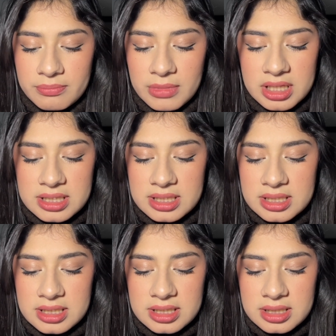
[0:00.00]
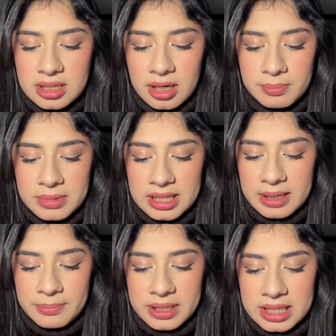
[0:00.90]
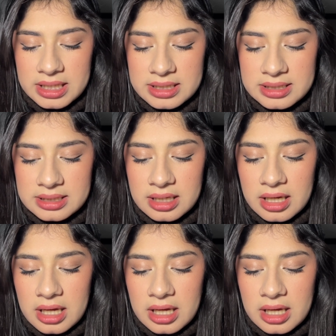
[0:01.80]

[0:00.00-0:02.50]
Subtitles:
Messy top lip kiss.